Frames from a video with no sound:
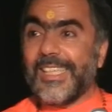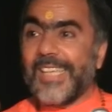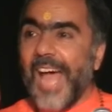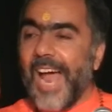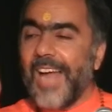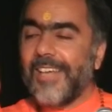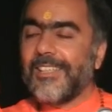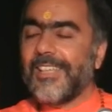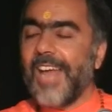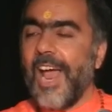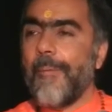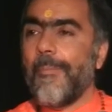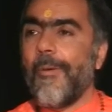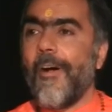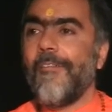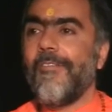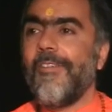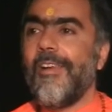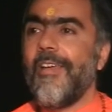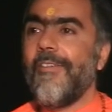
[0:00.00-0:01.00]
That type
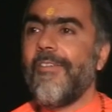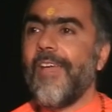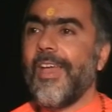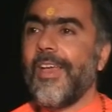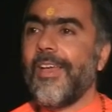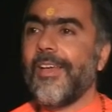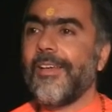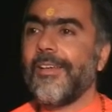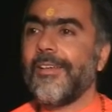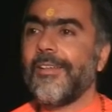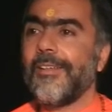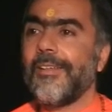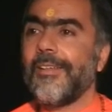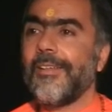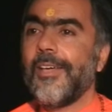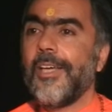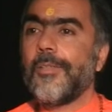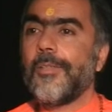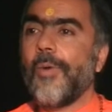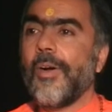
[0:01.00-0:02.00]
of living
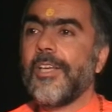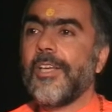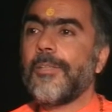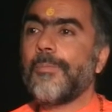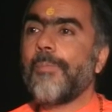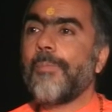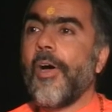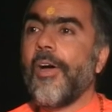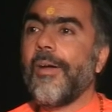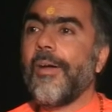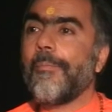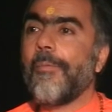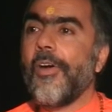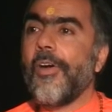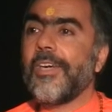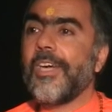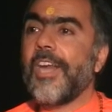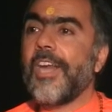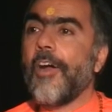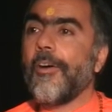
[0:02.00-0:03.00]
is what is
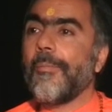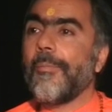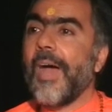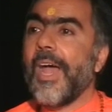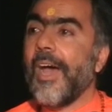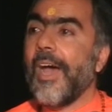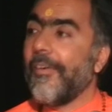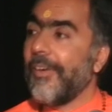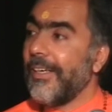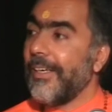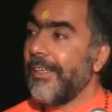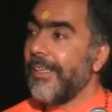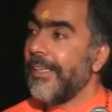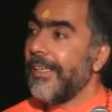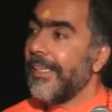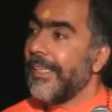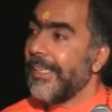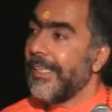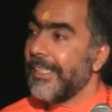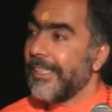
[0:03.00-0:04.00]
pointed out by our
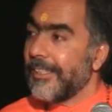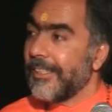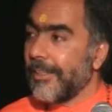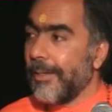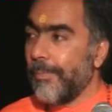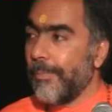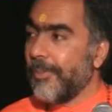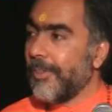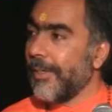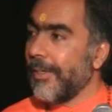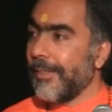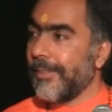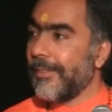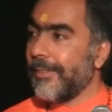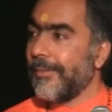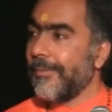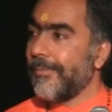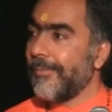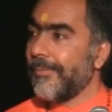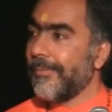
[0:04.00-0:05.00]

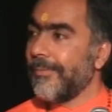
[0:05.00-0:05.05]
scriptures.